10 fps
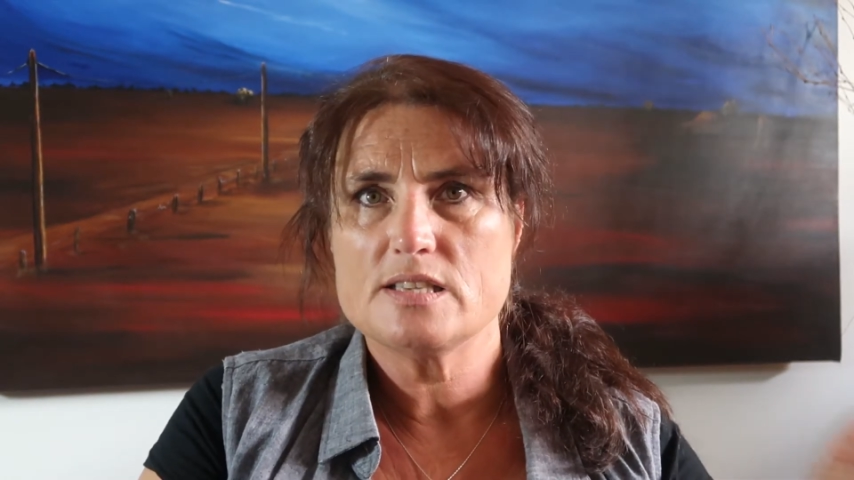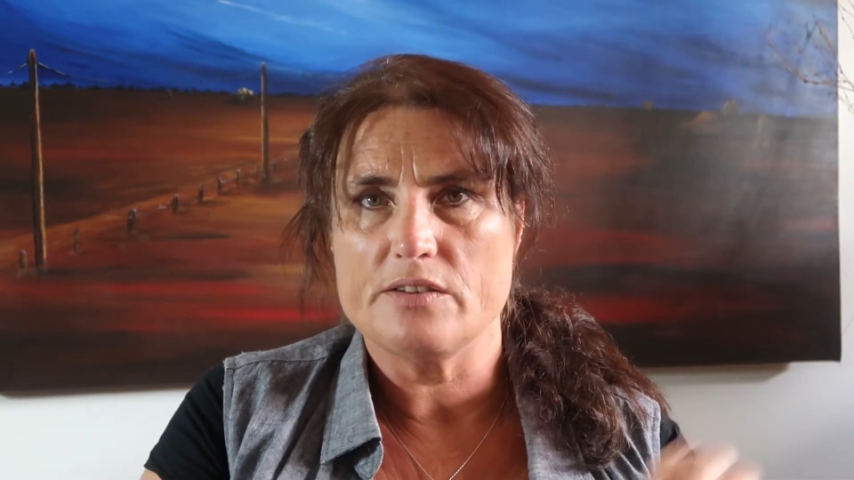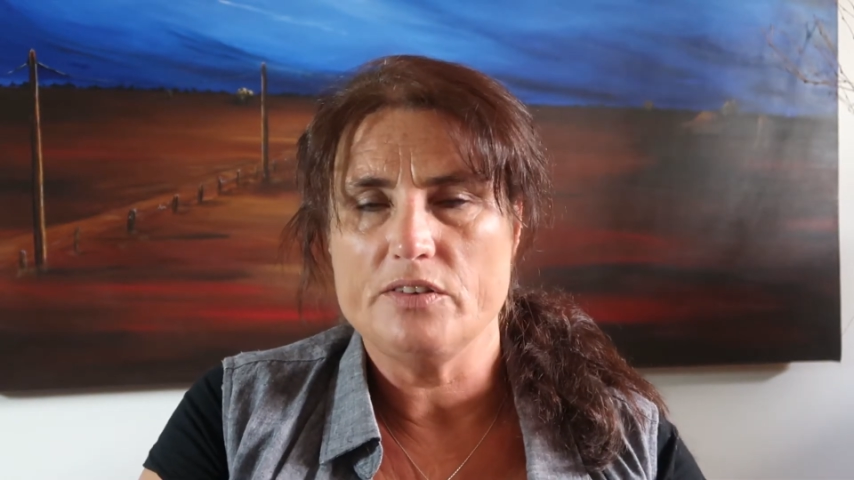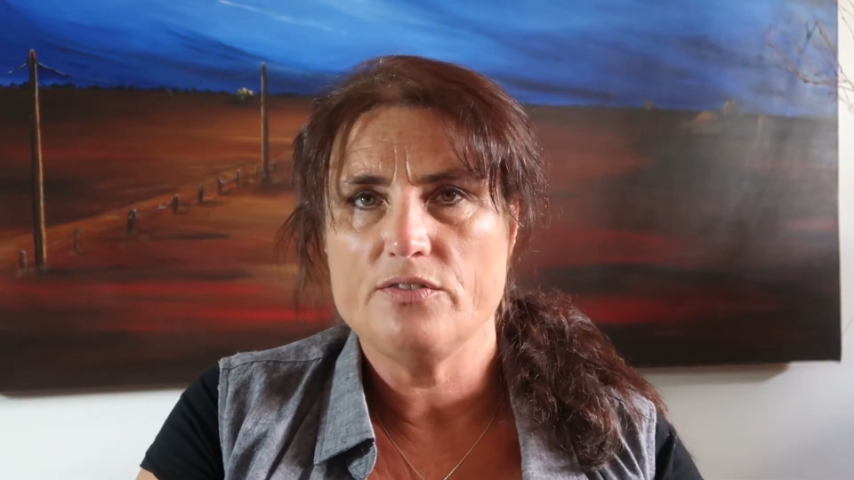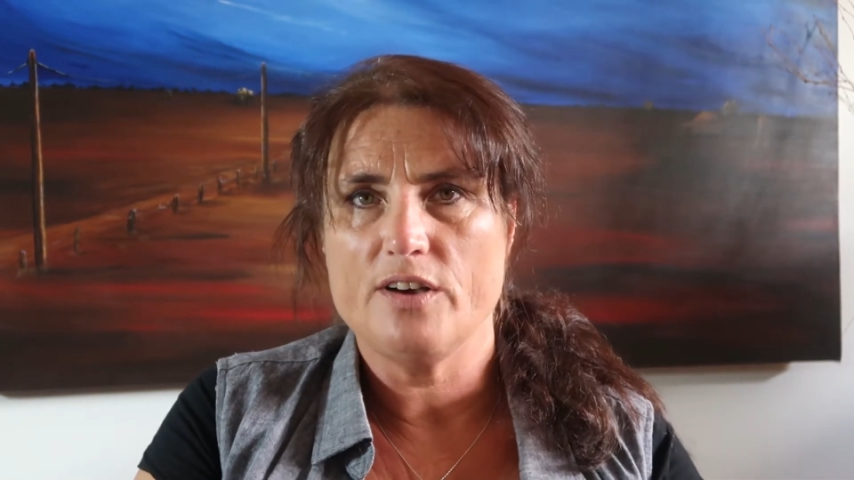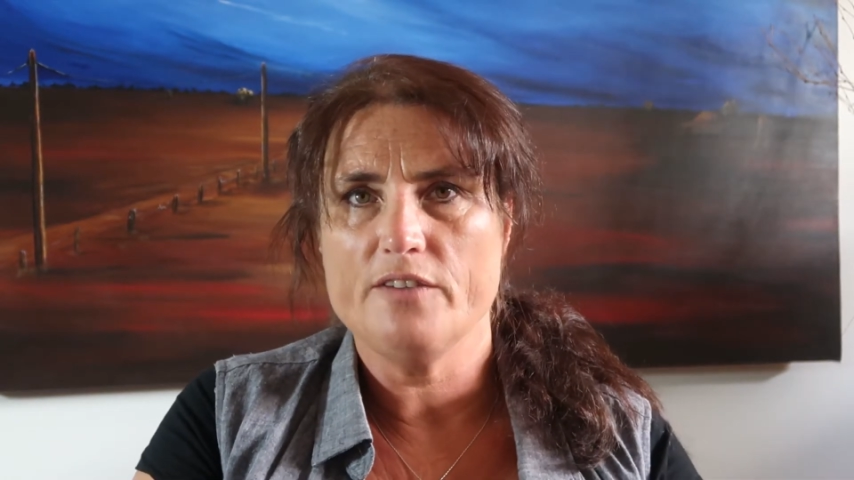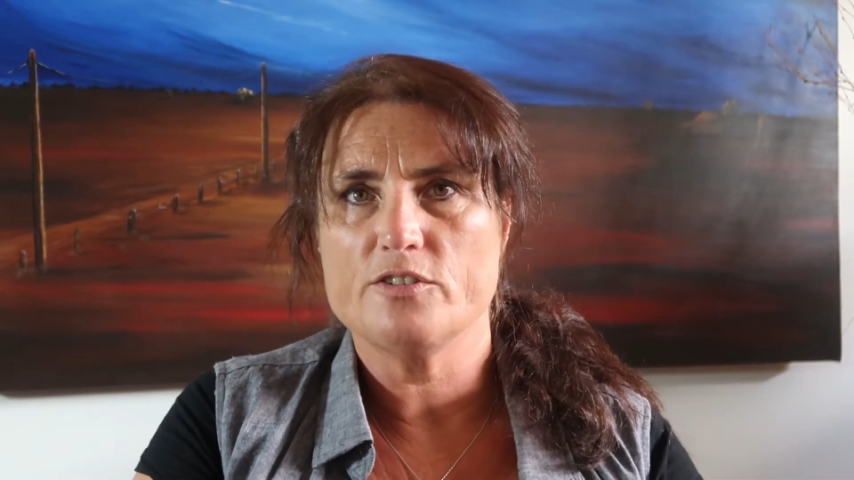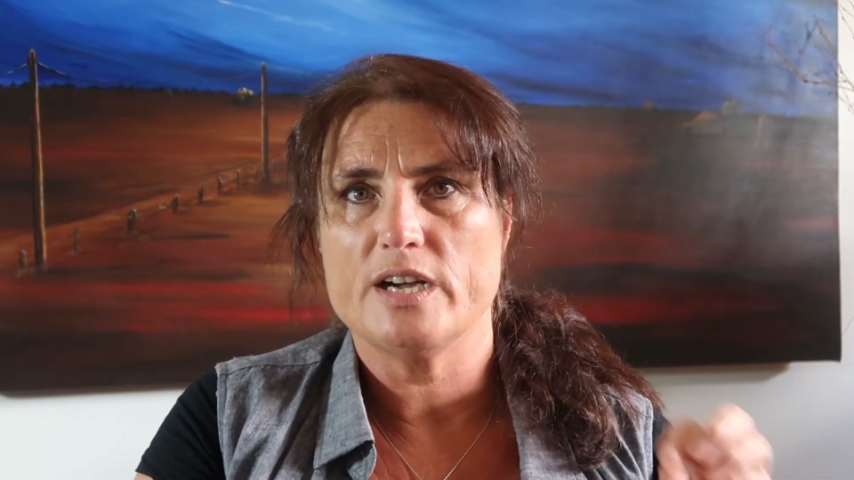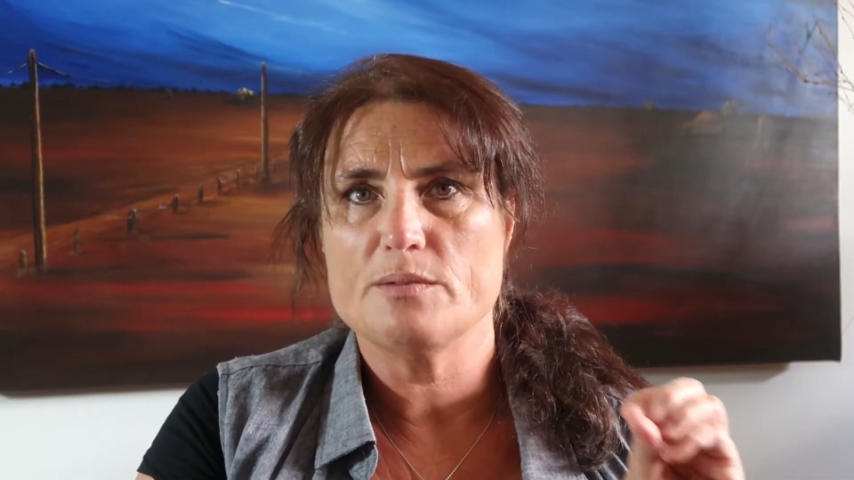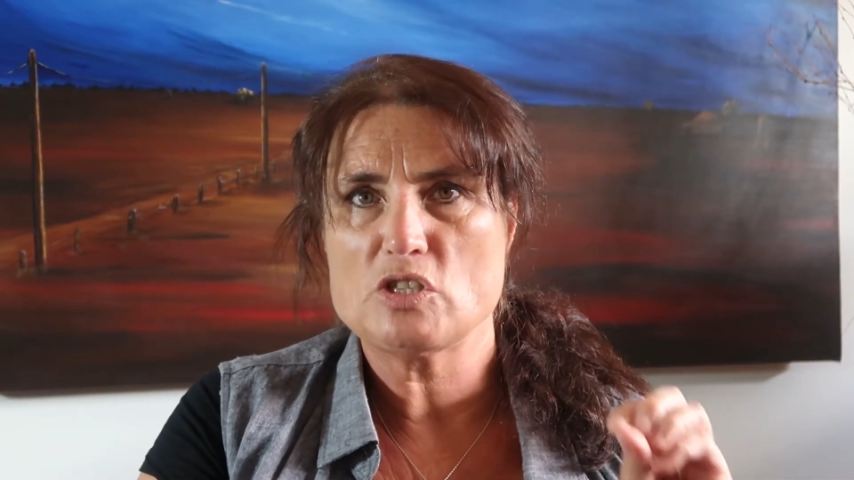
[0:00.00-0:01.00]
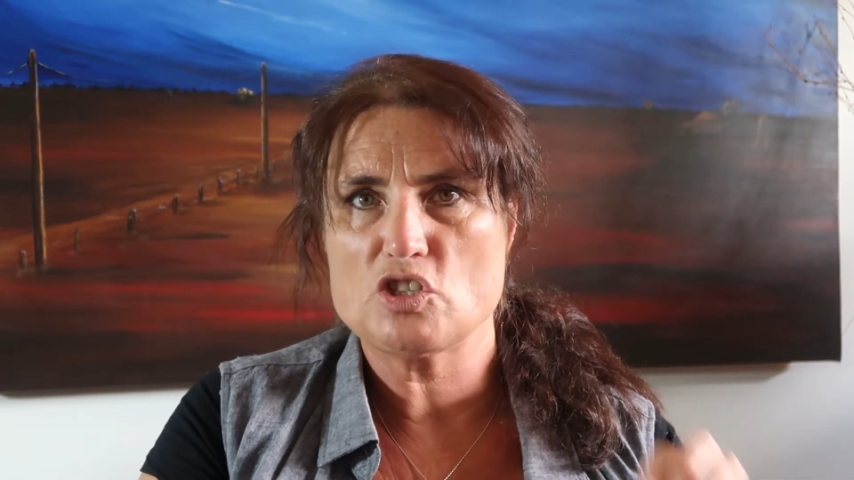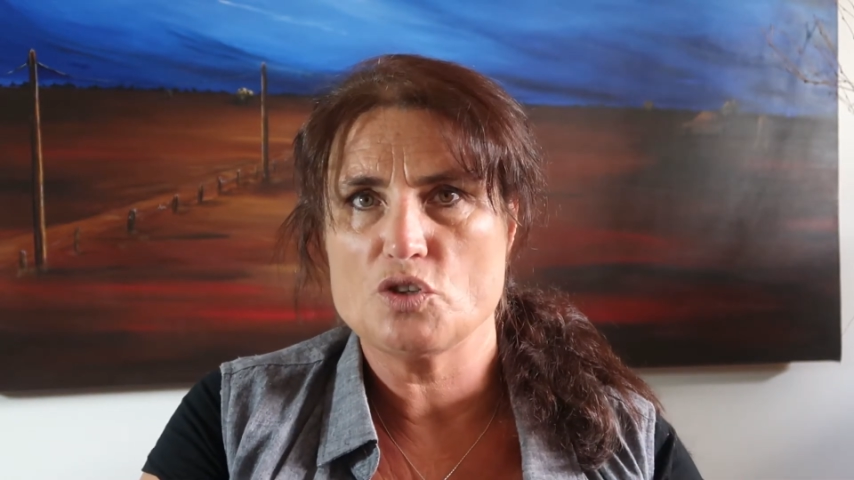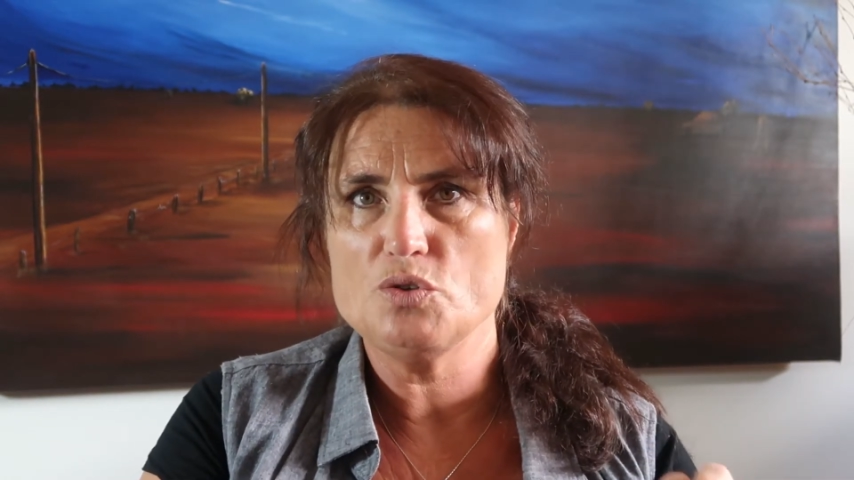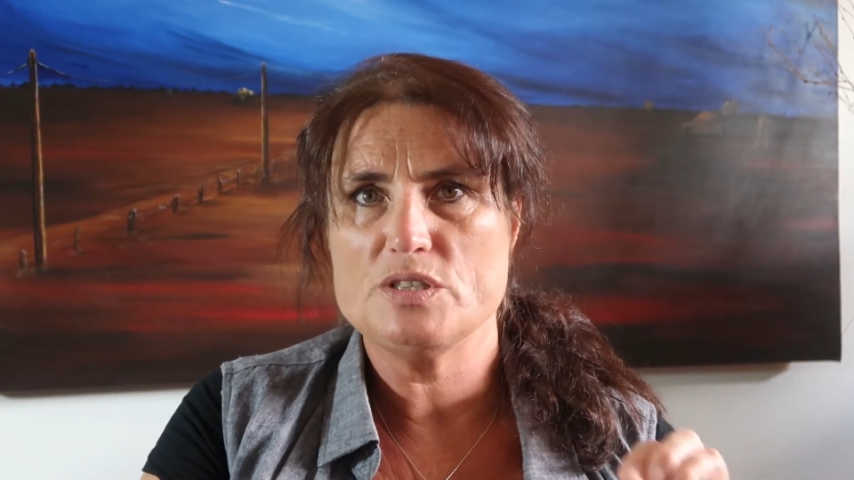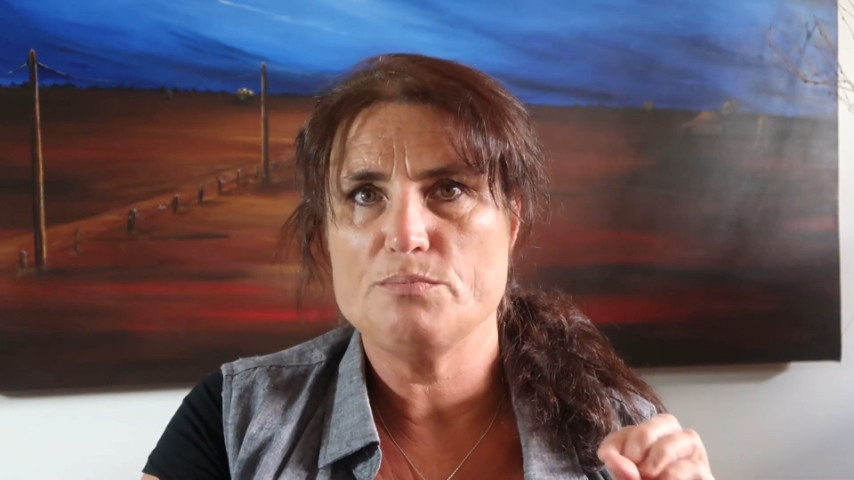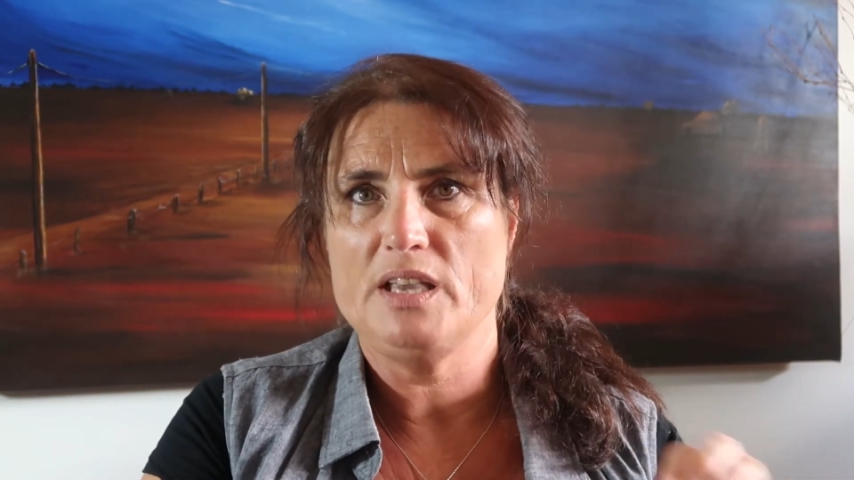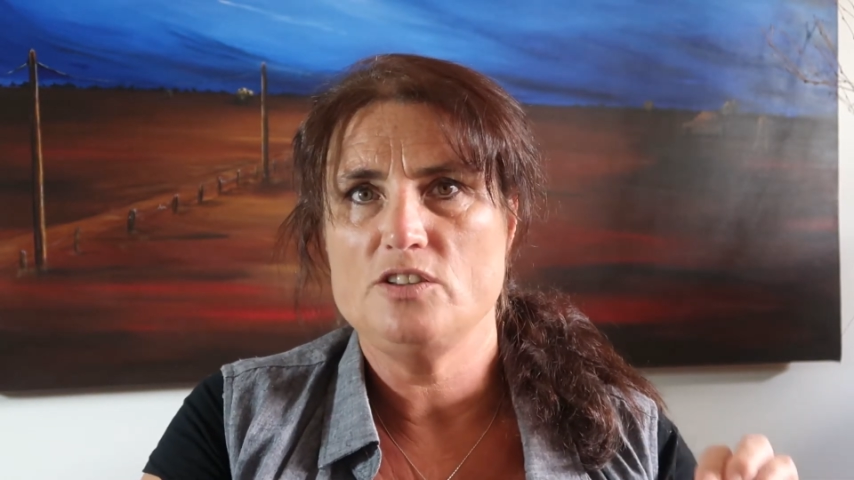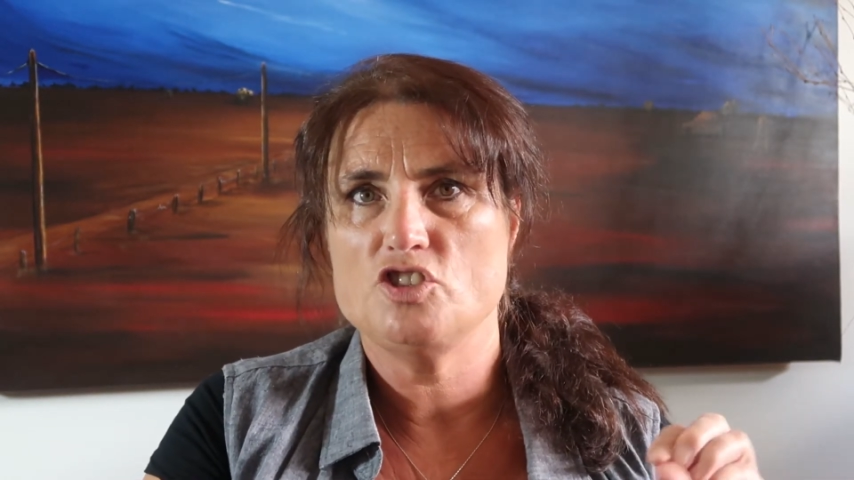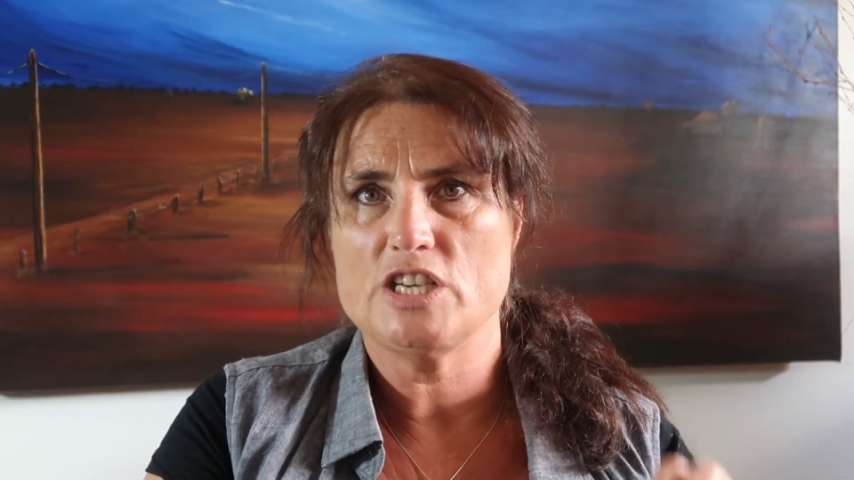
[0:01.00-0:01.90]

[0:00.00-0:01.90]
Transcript: 75 grams suits me